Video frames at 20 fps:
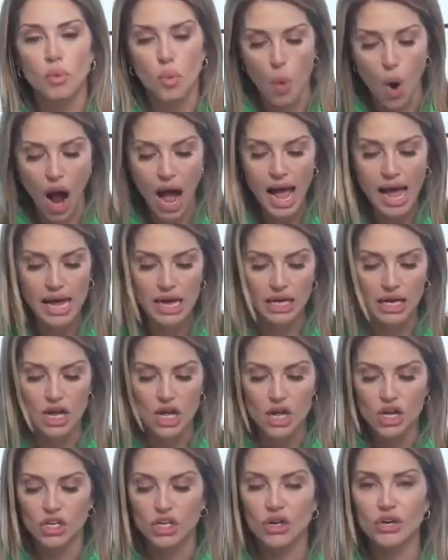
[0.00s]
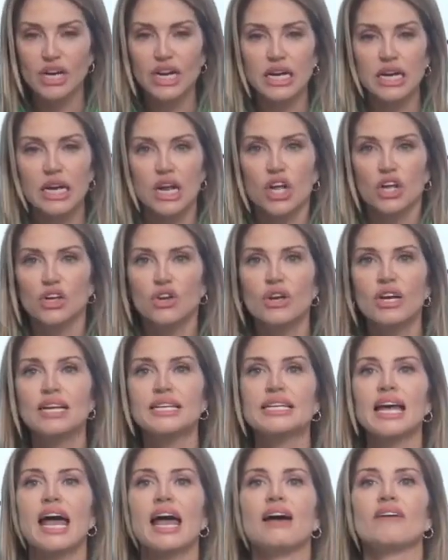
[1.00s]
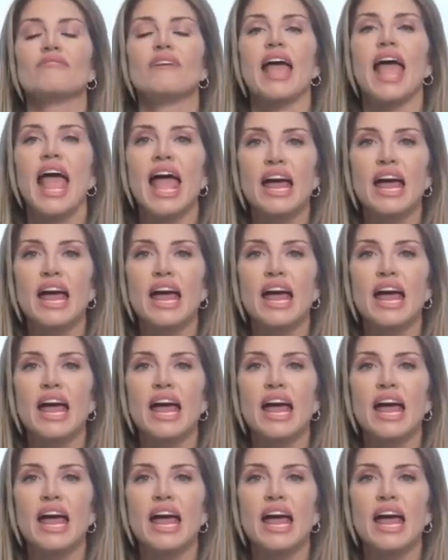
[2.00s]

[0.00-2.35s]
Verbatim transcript: Why? You need you need to have